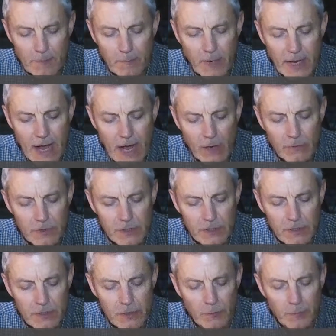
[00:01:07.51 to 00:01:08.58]
'My
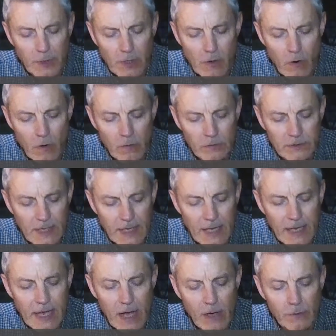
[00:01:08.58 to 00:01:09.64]
house shall be called
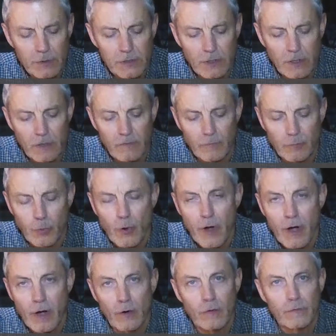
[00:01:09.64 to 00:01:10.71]
a house of
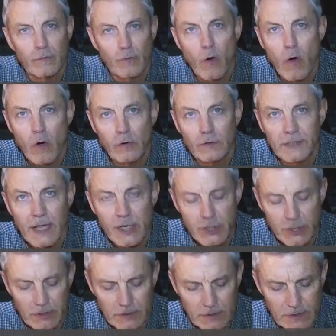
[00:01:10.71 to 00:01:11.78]
prayer for all
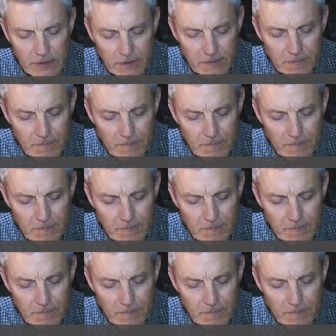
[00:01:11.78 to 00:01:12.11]
nations,'